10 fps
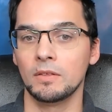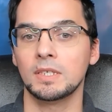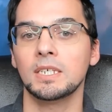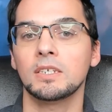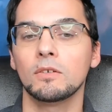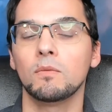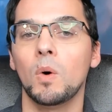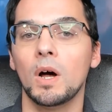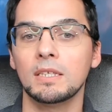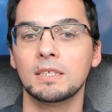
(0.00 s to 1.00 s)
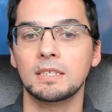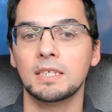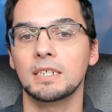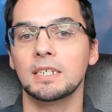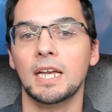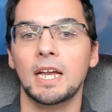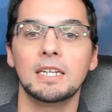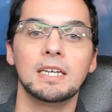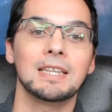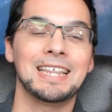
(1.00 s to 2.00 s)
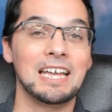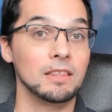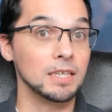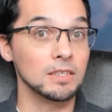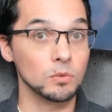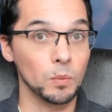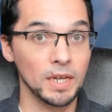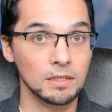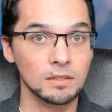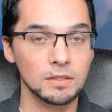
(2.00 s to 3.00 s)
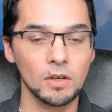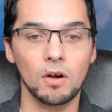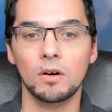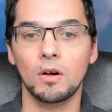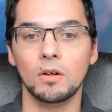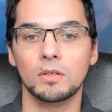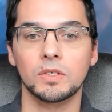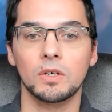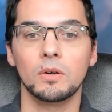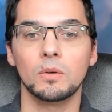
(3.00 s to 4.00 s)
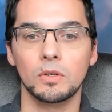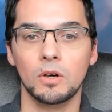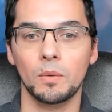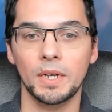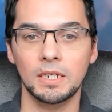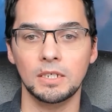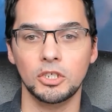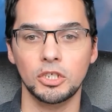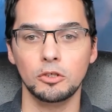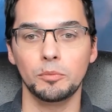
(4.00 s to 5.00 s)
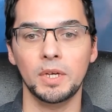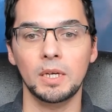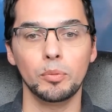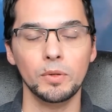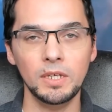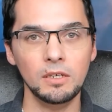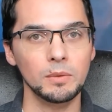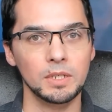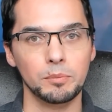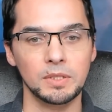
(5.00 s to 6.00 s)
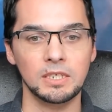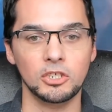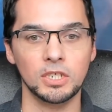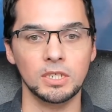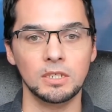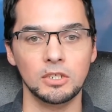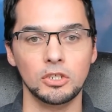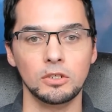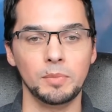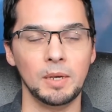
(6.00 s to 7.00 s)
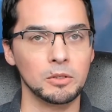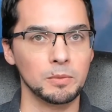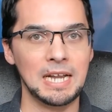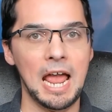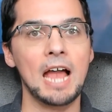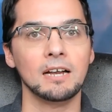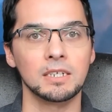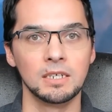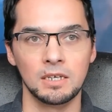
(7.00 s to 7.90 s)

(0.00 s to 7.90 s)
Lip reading: The Six of Wands is indicating that these wins are also going to be putting you in a position to be able to enact